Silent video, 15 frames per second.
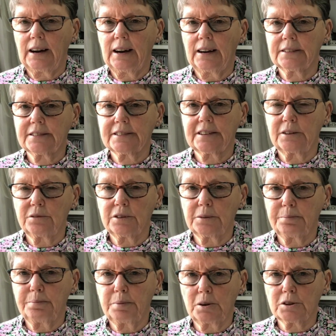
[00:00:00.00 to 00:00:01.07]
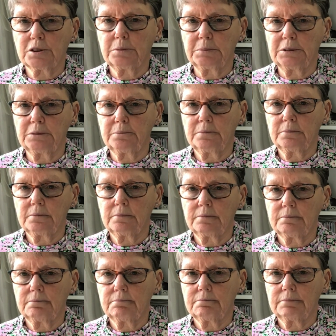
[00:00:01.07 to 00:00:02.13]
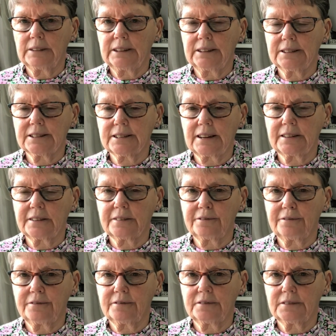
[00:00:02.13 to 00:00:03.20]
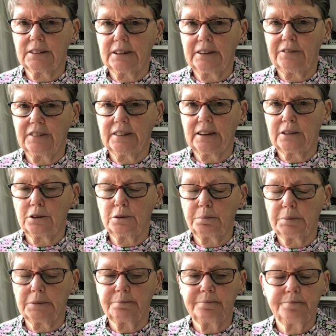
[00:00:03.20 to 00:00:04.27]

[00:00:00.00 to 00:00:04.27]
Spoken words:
I'd sewn the bottom up instead of leaving that open.